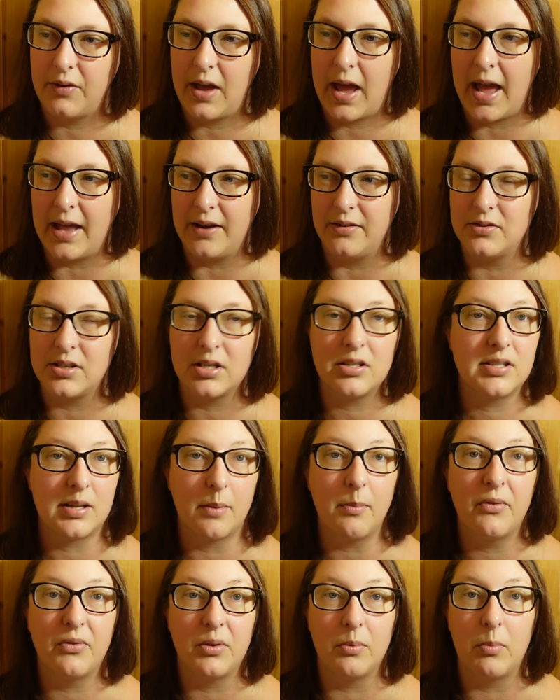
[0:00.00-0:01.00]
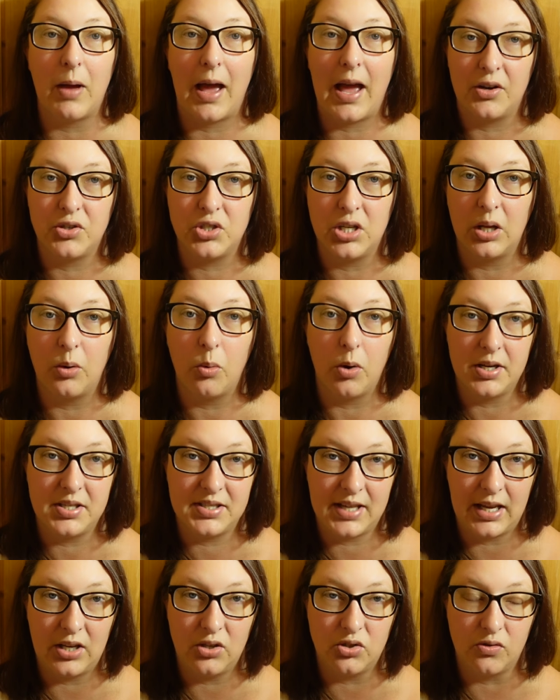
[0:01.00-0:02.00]
and some of them actually quite
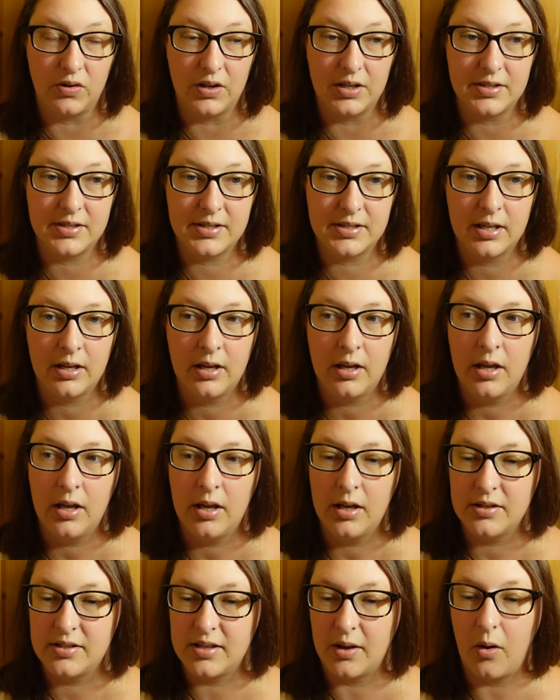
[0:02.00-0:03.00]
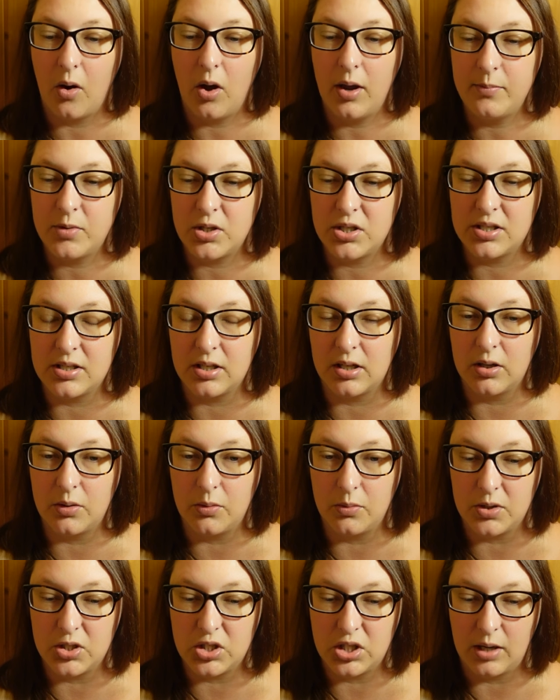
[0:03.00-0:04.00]
dangerous. So I'm just going
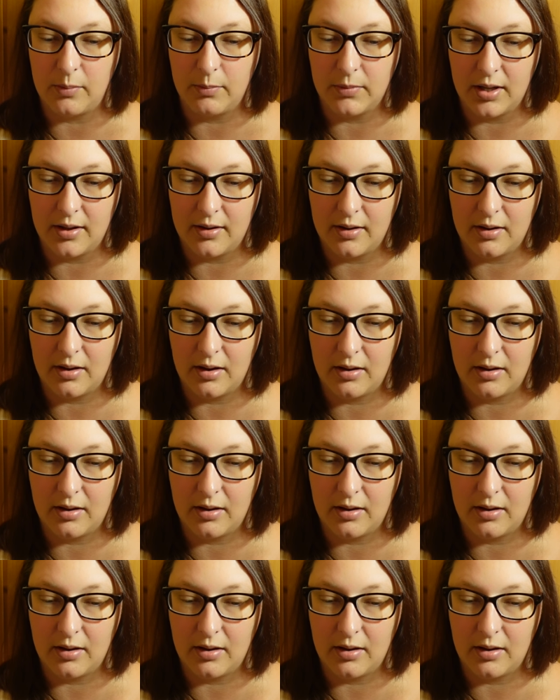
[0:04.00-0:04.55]
to assume that